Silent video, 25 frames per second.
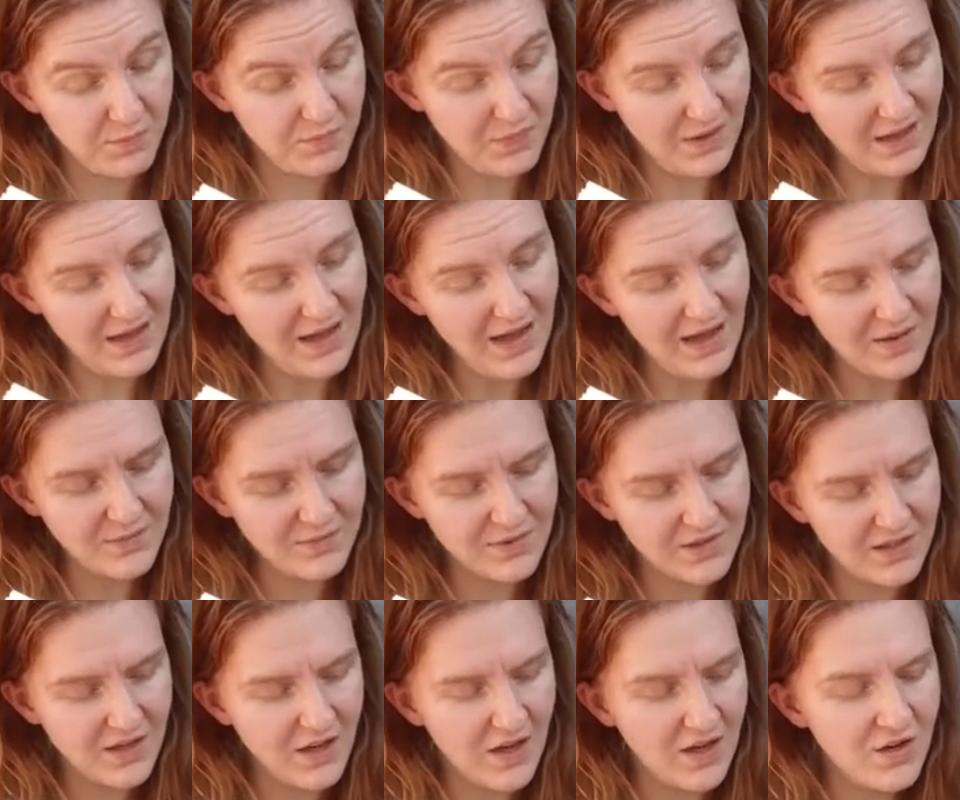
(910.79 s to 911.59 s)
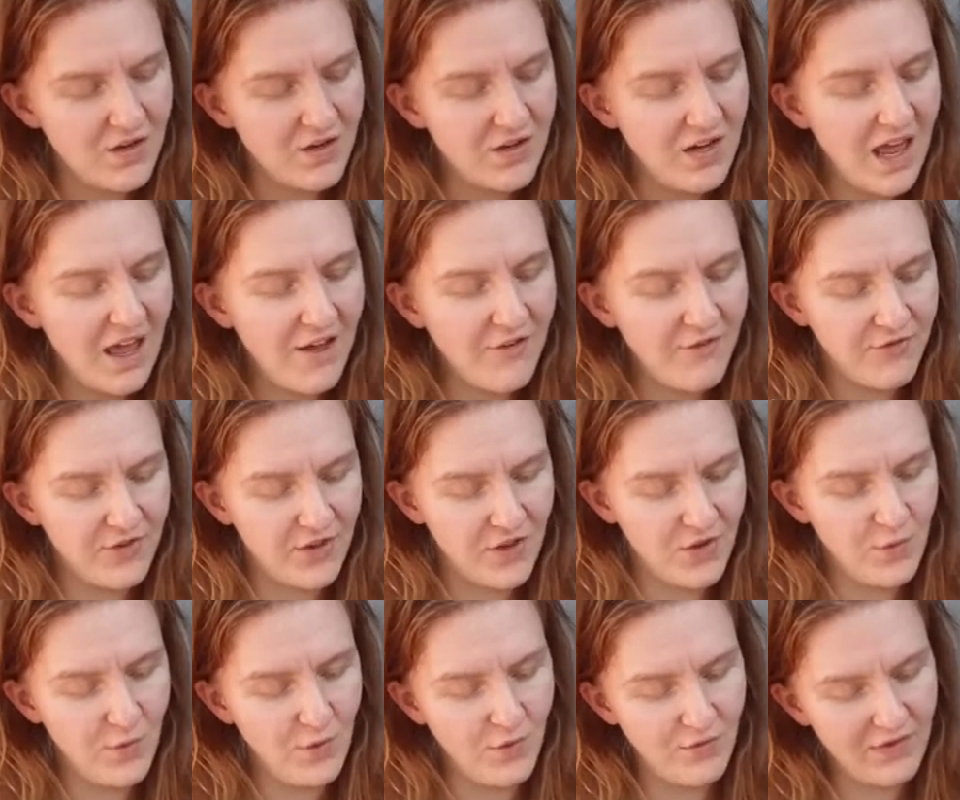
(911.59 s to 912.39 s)
perhaps, a
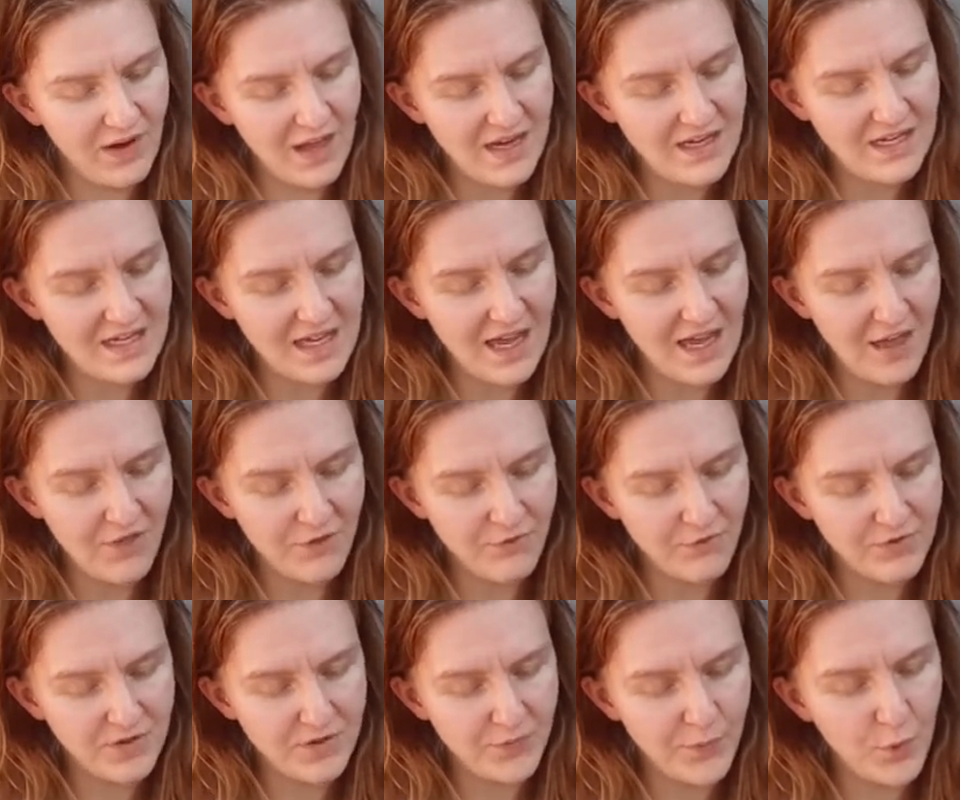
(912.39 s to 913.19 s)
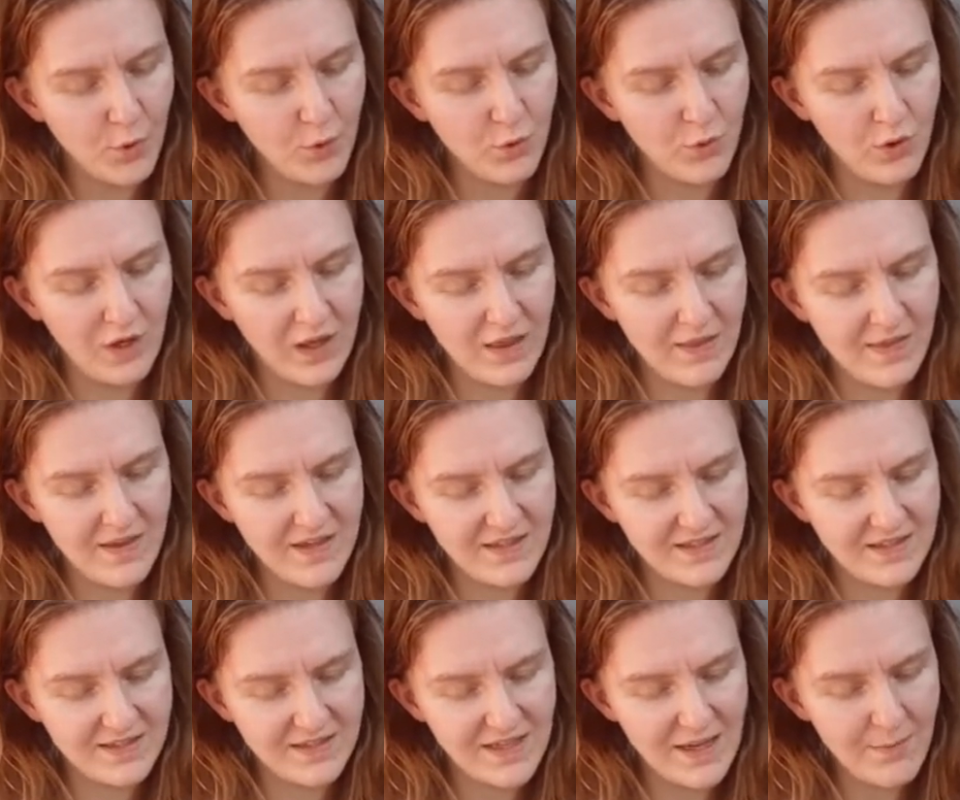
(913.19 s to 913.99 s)
nephew of Lady Catherine de Bourgh in
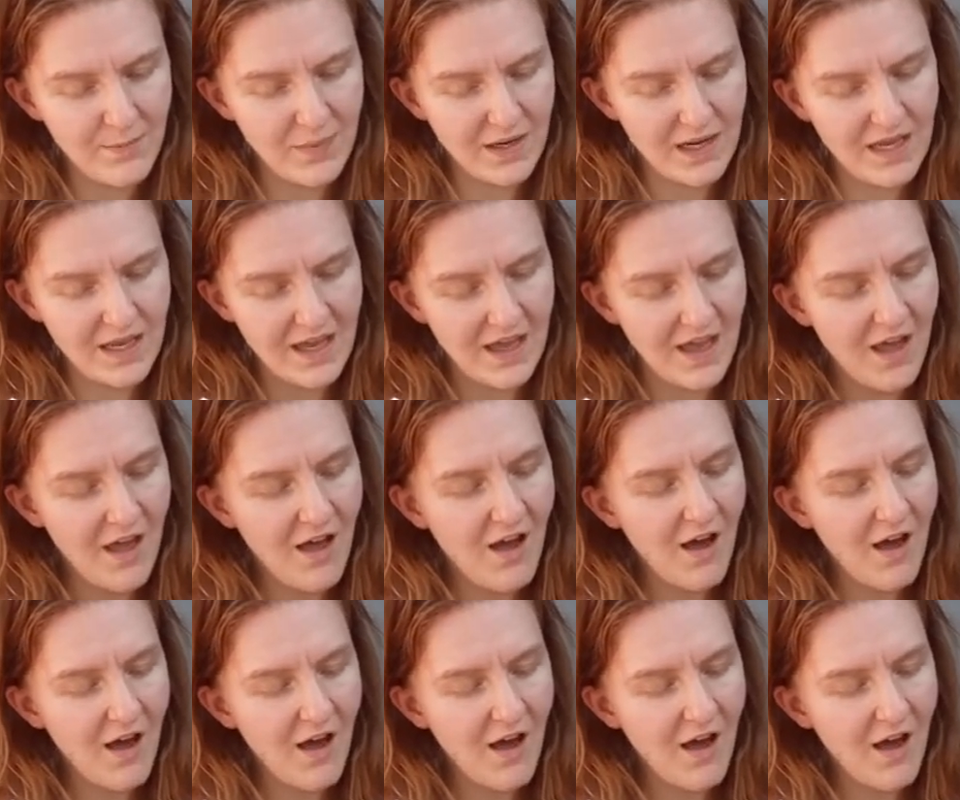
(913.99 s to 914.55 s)
this assembly?